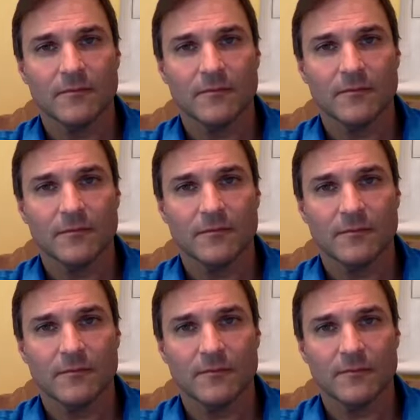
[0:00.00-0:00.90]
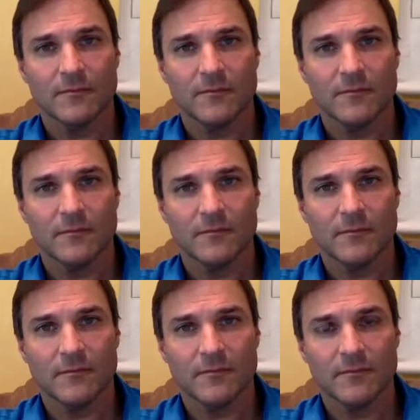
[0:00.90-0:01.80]

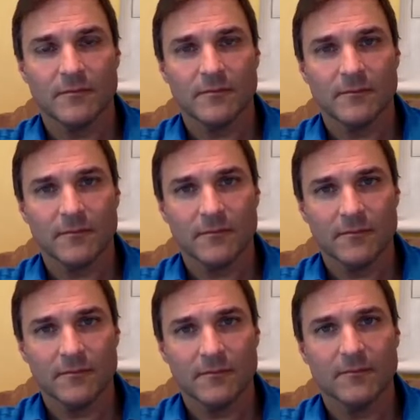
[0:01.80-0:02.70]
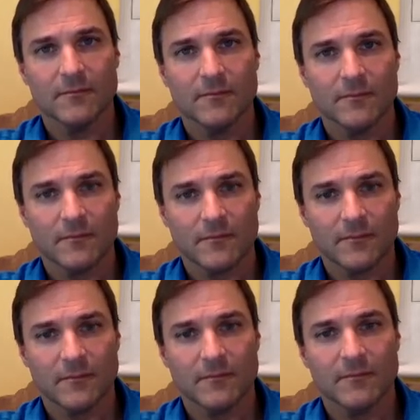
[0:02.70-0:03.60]

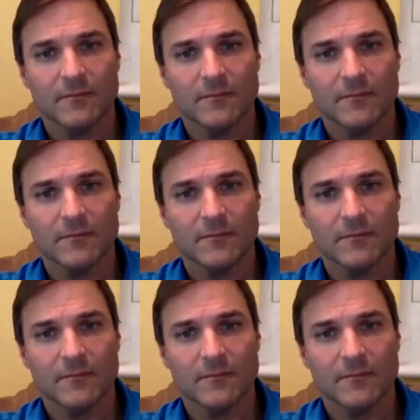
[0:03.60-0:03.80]
This person isn't speaking.